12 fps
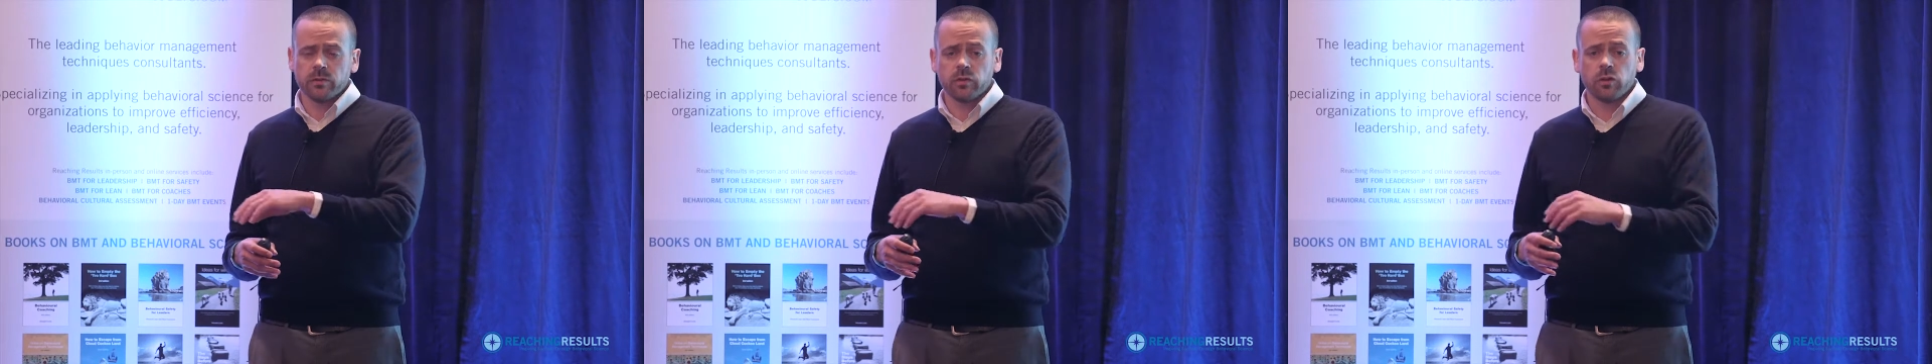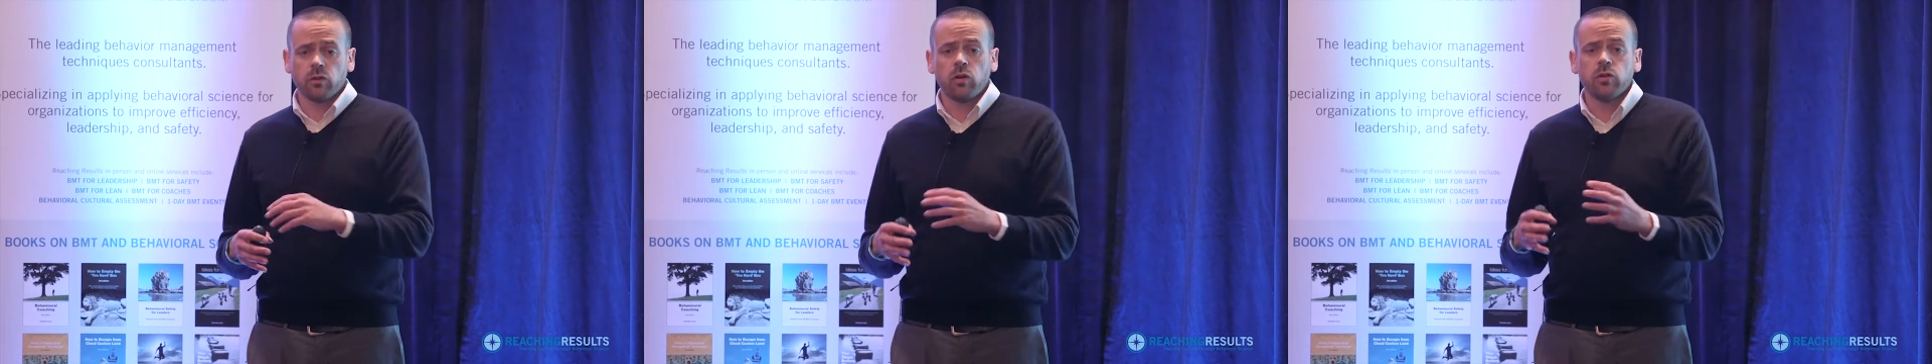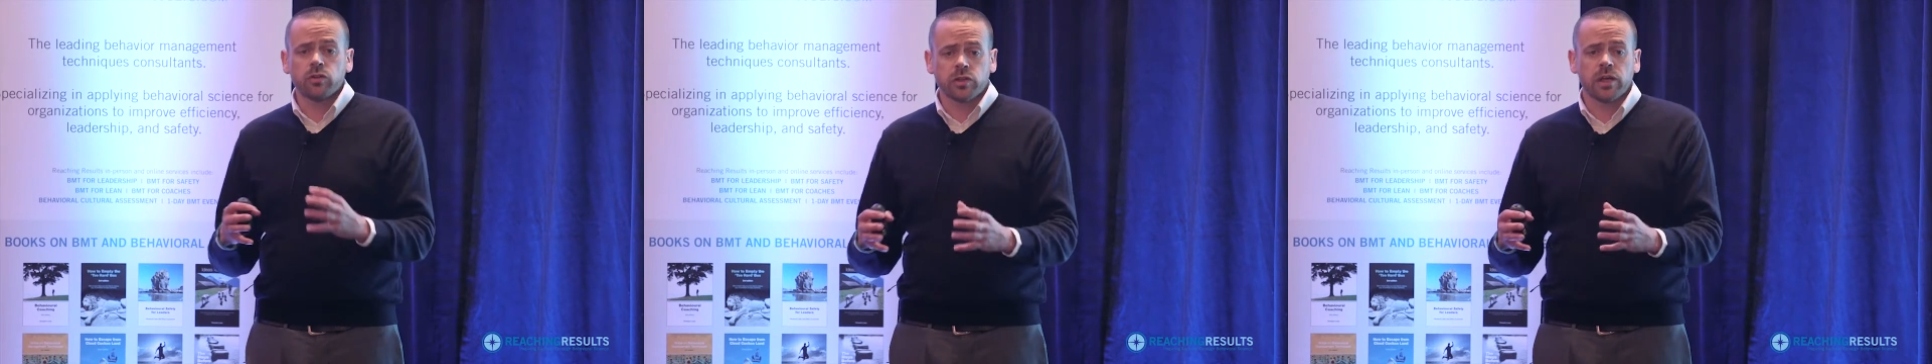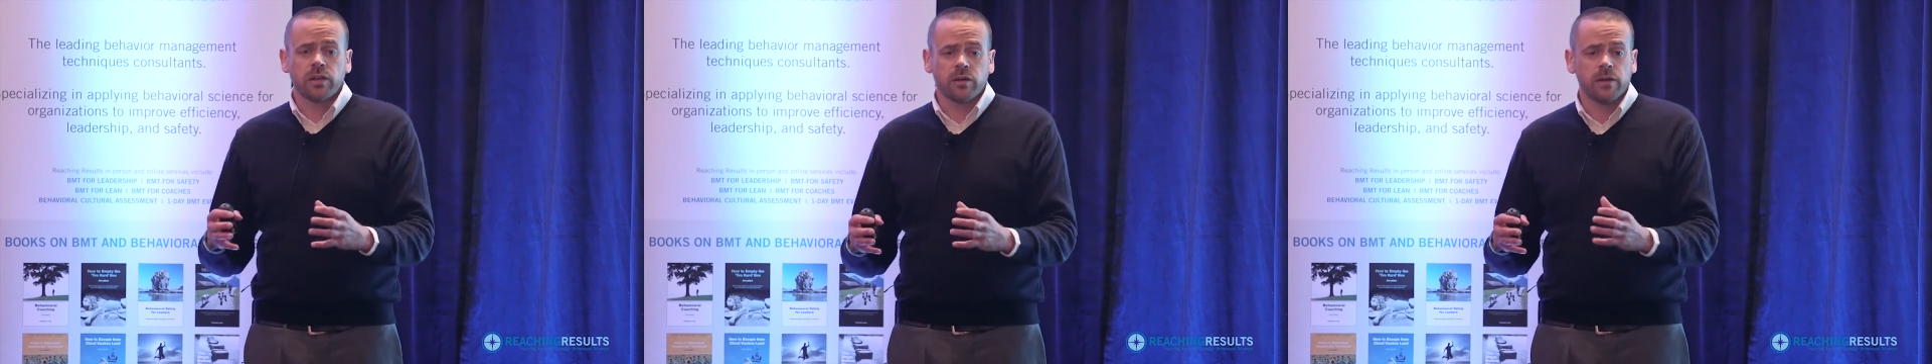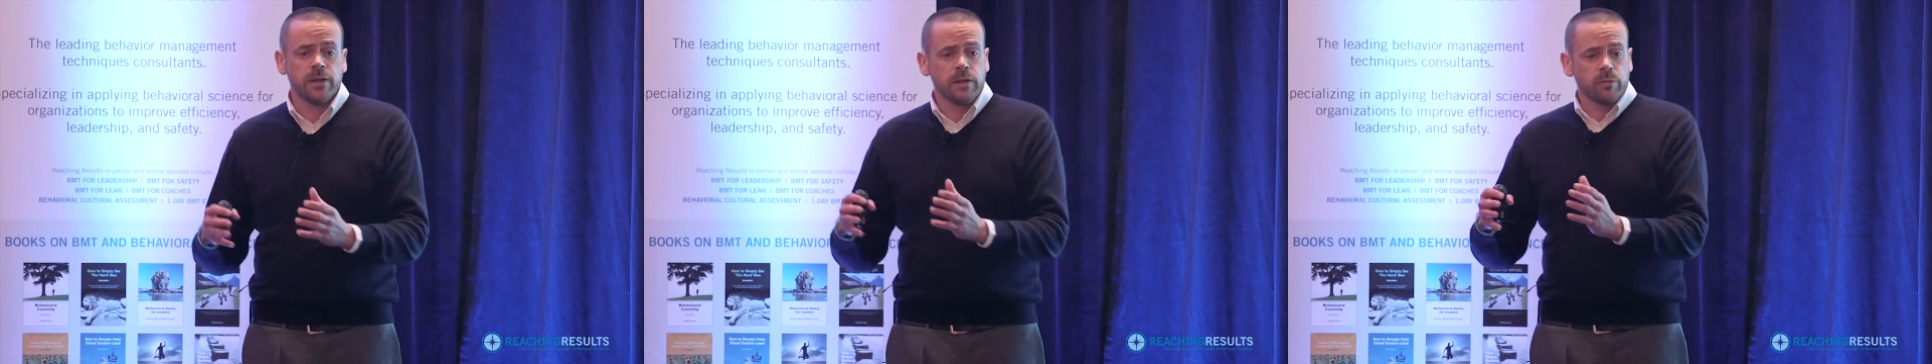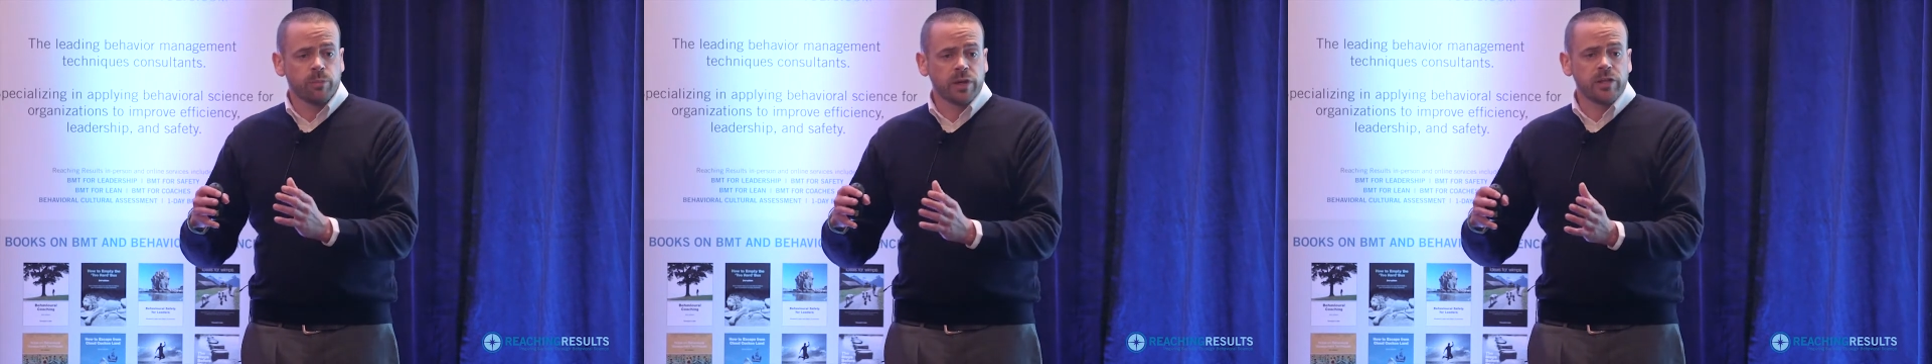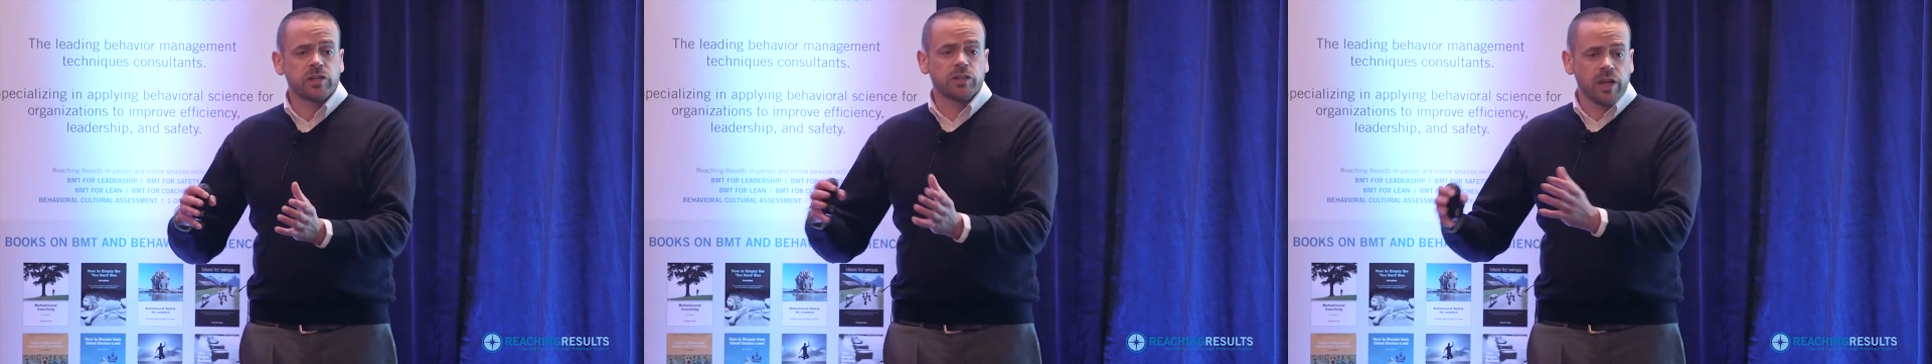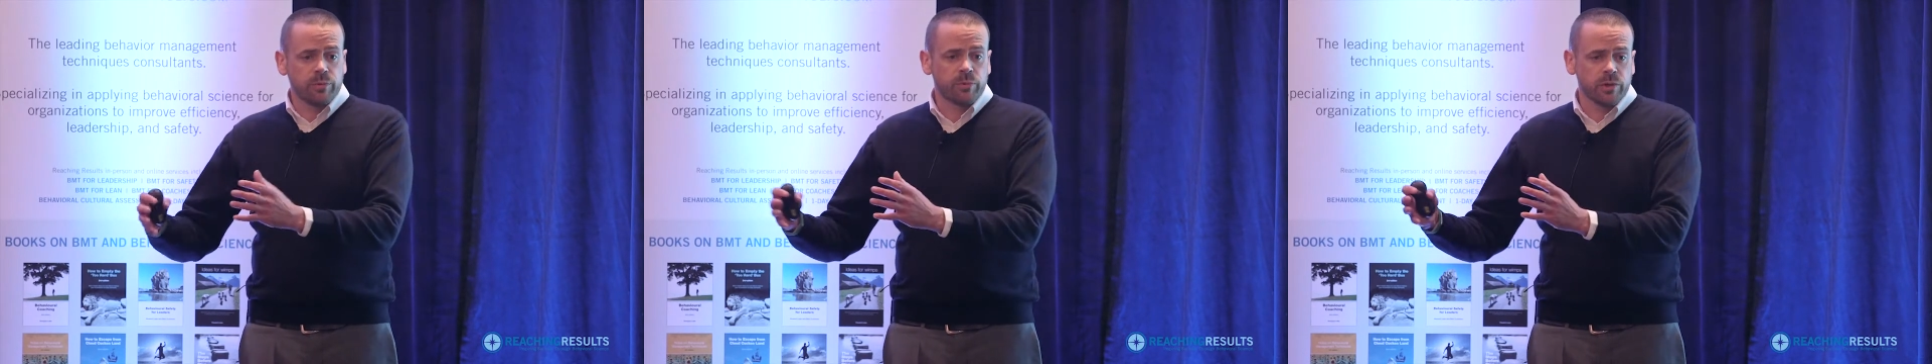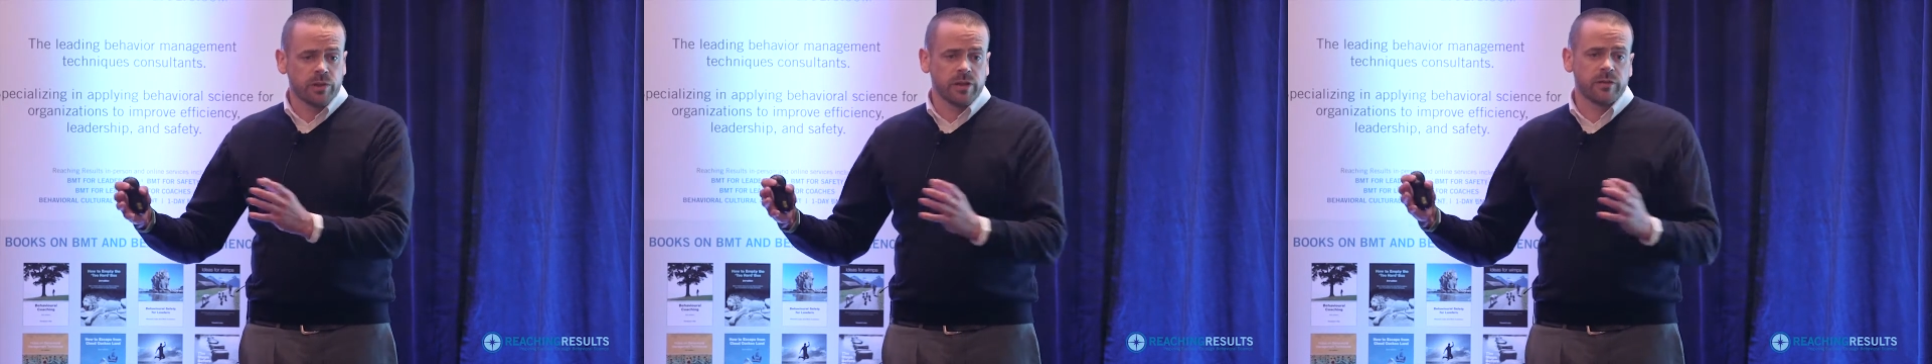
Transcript: So they're all together, but in separate,